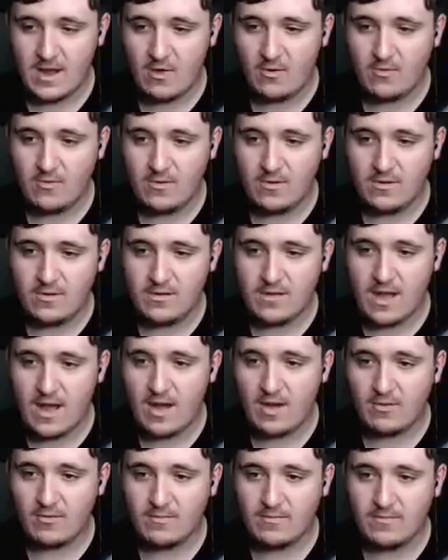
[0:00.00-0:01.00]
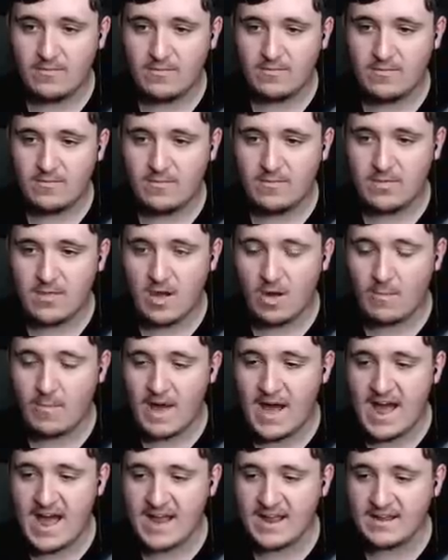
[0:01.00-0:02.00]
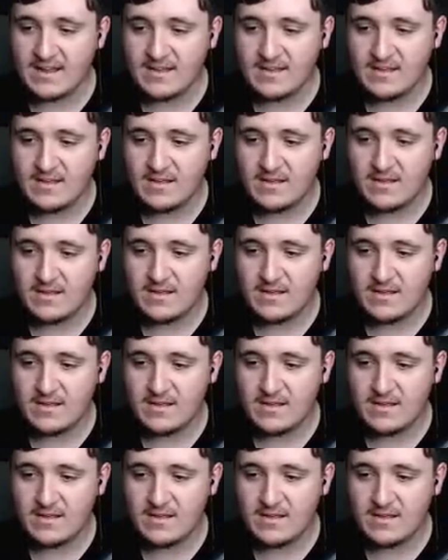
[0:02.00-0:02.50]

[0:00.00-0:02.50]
Hello? Oh. Oh, bye.